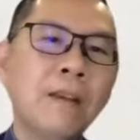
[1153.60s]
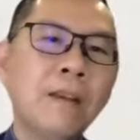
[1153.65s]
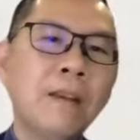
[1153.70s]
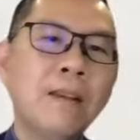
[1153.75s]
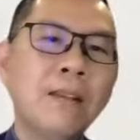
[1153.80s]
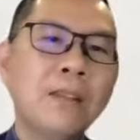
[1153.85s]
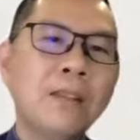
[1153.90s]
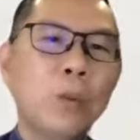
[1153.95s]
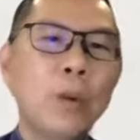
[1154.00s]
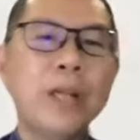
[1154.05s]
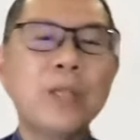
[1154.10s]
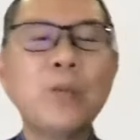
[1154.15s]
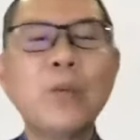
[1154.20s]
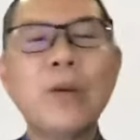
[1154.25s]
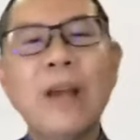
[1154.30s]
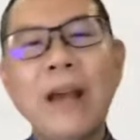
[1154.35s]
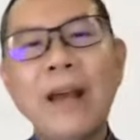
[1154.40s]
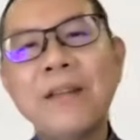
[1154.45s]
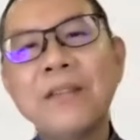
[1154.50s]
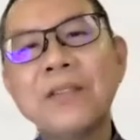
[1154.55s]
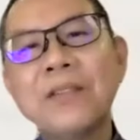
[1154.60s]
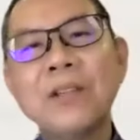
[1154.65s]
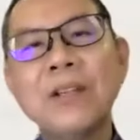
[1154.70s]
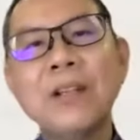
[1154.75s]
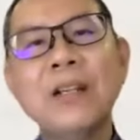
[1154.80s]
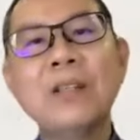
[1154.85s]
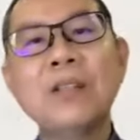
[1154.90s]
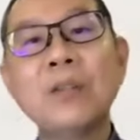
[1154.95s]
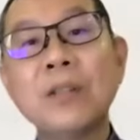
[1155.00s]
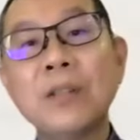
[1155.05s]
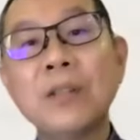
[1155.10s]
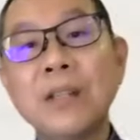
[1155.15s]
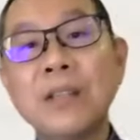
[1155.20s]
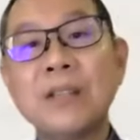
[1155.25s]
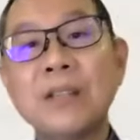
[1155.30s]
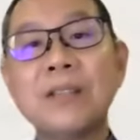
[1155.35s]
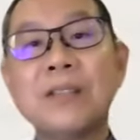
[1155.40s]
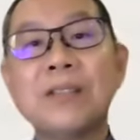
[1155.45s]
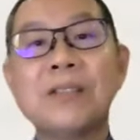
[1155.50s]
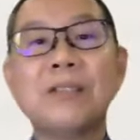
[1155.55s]
So as we enter into
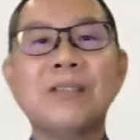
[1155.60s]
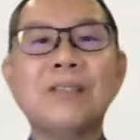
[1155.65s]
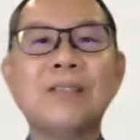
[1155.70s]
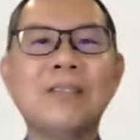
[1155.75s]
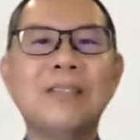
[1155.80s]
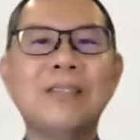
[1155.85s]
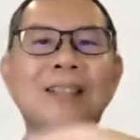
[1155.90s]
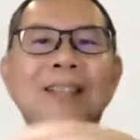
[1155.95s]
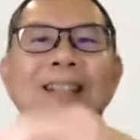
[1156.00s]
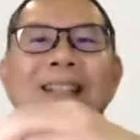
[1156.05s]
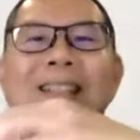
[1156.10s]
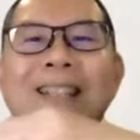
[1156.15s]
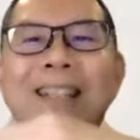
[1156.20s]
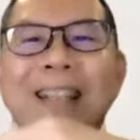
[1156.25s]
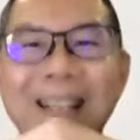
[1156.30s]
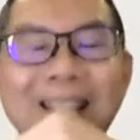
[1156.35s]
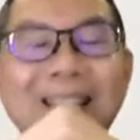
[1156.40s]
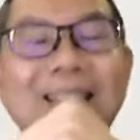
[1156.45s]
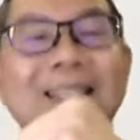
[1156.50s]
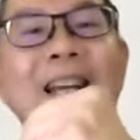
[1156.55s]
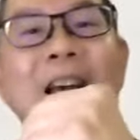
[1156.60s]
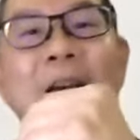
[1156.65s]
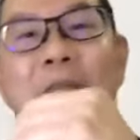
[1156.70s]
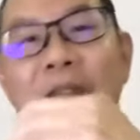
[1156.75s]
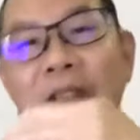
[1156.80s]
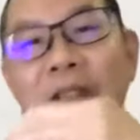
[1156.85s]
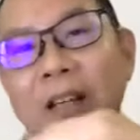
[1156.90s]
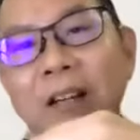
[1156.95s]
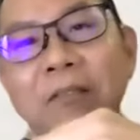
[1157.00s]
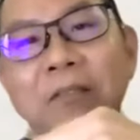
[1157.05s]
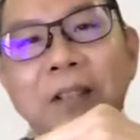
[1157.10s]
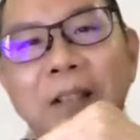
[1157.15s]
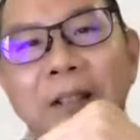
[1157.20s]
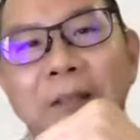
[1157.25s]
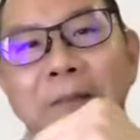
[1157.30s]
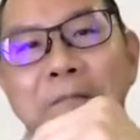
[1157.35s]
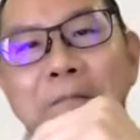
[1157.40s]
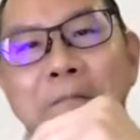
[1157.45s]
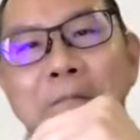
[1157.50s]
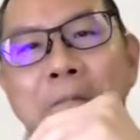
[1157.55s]
this next lap
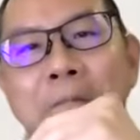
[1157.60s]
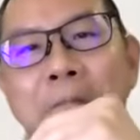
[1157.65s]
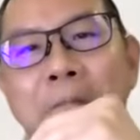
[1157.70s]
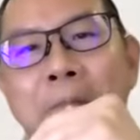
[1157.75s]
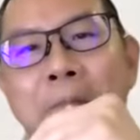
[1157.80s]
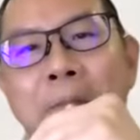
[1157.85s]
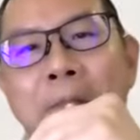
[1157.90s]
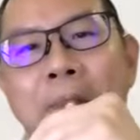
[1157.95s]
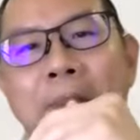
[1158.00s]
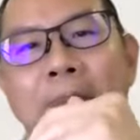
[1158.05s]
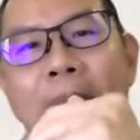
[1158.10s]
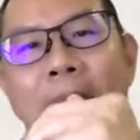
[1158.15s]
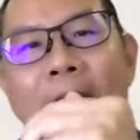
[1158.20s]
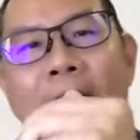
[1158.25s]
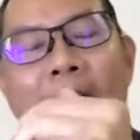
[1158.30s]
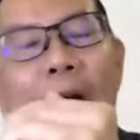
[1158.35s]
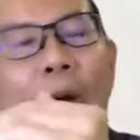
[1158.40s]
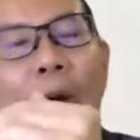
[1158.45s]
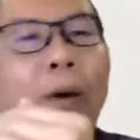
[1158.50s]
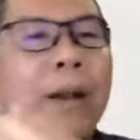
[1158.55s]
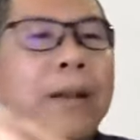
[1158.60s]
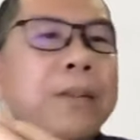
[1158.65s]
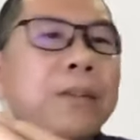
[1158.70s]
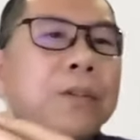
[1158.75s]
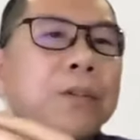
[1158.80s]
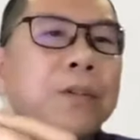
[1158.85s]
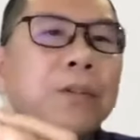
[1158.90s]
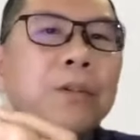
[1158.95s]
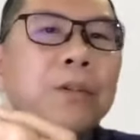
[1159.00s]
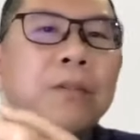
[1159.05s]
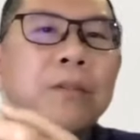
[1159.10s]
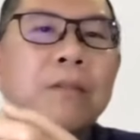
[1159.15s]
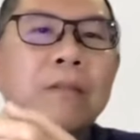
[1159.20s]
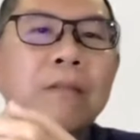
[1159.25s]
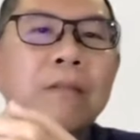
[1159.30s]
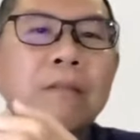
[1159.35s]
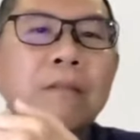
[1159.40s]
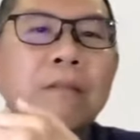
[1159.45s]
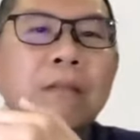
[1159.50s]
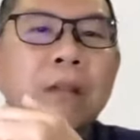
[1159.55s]
together, I want to
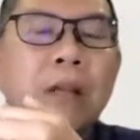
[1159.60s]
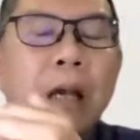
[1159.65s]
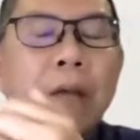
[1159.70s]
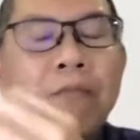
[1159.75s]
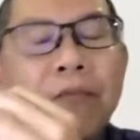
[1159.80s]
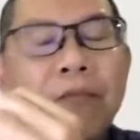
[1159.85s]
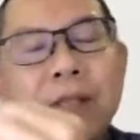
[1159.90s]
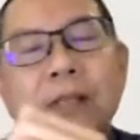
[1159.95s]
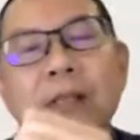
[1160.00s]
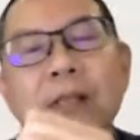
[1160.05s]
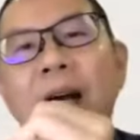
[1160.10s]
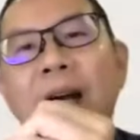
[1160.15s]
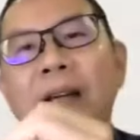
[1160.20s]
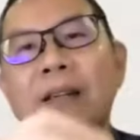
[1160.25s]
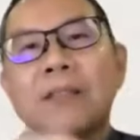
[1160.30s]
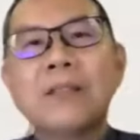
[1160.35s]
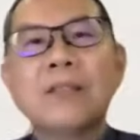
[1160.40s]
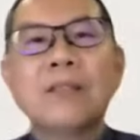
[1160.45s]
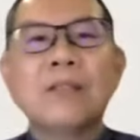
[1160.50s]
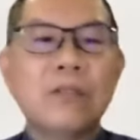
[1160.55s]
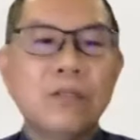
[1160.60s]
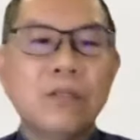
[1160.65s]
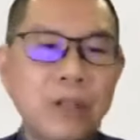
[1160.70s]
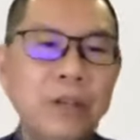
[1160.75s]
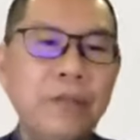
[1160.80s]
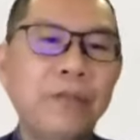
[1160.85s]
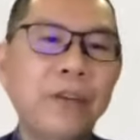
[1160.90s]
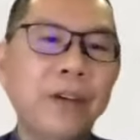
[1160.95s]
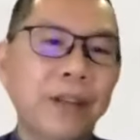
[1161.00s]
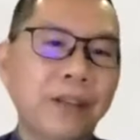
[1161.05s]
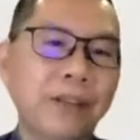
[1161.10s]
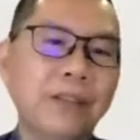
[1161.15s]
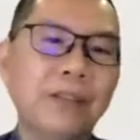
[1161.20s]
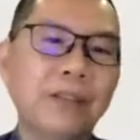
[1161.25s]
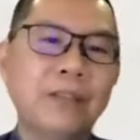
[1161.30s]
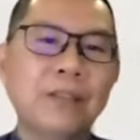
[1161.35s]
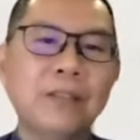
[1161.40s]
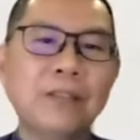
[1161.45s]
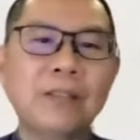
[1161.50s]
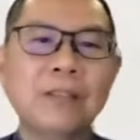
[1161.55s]
emphasize 3
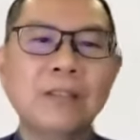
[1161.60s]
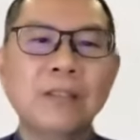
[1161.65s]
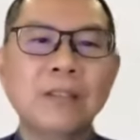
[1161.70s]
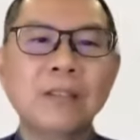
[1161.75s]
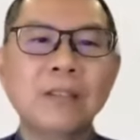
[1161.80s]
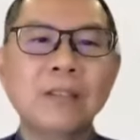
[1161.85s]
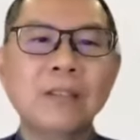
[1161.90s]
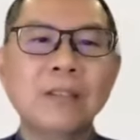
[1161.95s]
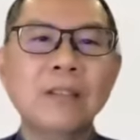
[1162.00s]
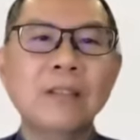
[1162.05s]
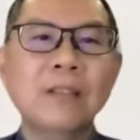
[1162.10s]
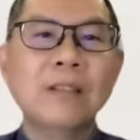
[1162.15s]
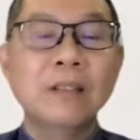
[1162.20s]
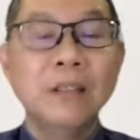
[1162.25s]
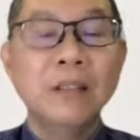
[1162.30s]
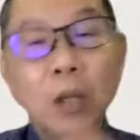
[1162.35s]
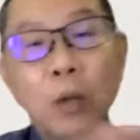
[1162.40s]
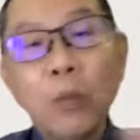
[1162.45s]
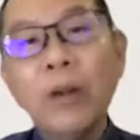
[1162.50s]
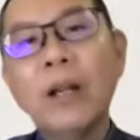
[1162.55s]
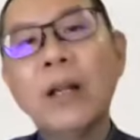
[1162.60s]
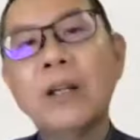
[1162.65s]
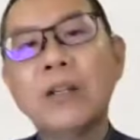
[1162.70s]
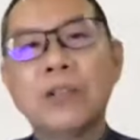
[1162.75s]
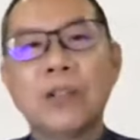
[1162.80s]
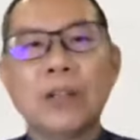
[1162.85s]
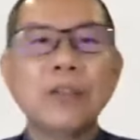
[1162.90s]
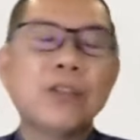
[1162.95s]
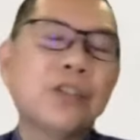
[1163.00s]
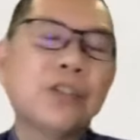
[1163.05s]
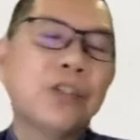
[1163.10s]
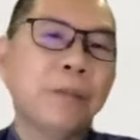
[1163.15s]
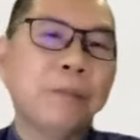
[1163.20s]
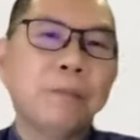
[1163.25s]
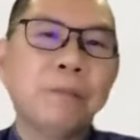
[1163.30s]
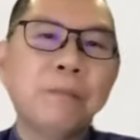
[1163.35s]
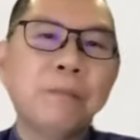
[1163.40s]
things. New relationship.